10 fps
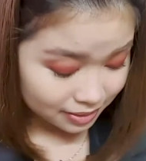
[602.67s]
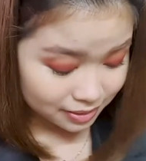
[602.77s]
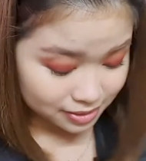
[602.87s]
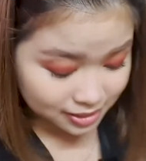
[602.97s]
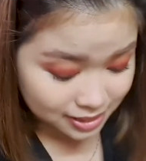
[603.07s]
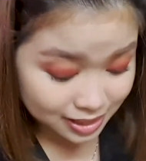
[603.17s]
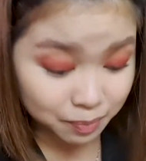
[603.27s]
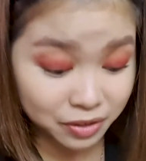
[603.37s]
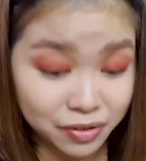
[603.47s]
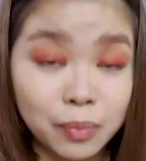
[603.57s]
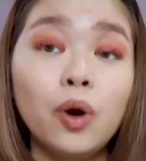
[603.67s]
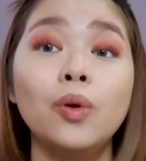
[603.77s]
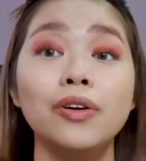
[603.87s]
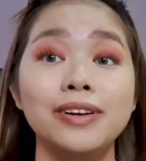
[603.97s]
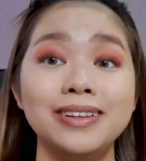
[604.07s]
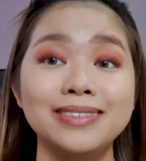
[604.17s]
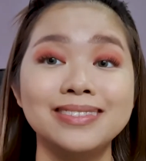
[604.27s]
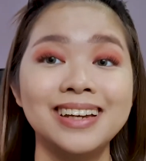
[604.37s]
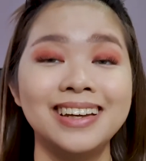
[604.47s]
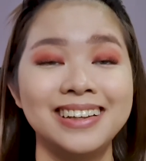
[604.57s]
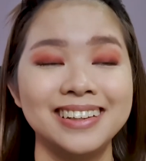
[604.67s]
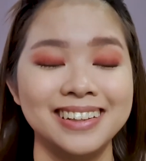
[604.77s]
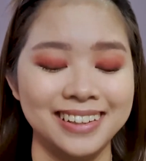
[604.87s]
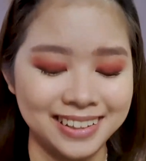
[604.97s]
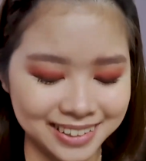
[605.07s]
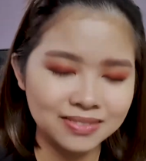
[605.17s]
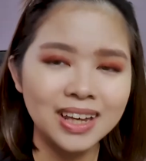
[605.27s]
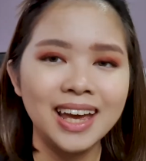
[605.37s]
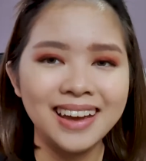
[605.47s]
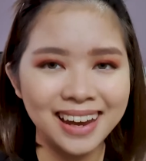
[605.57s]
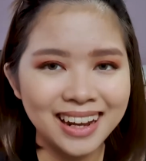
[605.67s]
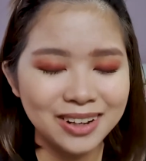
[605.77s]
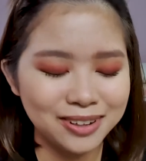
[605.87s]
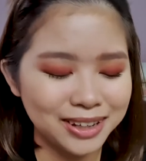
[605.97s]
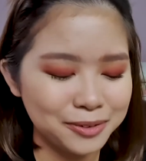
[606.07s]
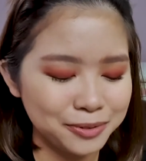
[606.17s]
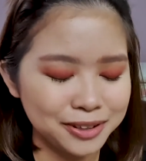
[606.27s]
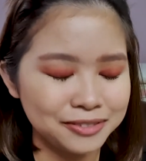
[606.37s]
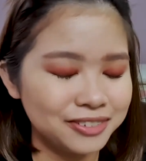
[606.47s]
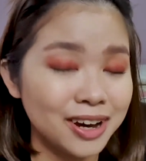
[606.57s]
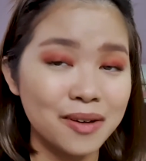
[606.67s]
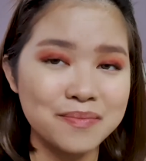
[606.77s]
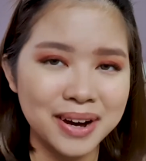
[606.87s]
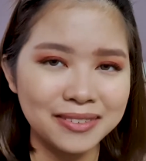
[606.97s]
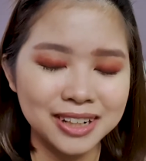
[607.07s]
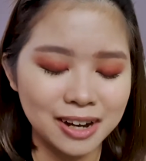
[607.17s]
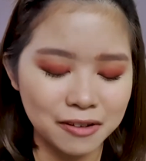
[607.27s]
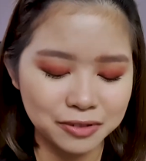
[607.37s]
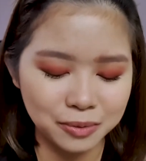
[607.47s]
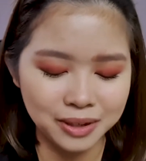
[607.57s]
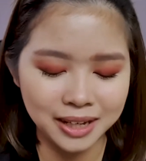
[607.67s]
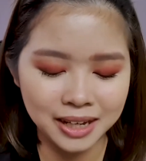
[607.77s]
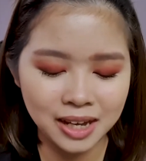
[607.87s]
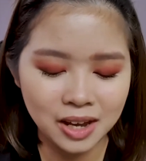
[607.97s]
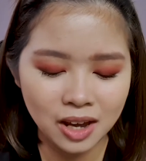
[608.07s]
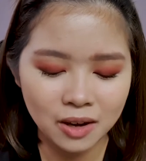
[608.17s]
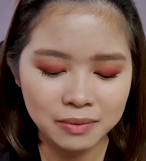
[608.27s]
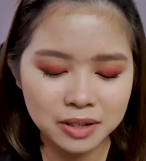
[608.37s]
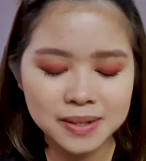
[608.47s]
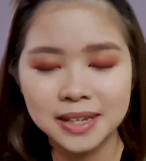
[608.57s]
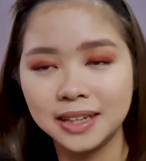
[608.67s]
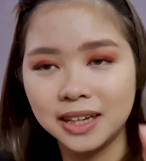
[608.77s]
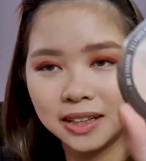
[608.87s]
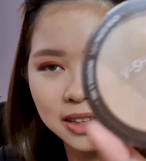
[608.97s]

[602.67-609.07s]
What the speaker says: sis, I'll be even more worried. Anyway, with powder out of the way, I'm going to be taking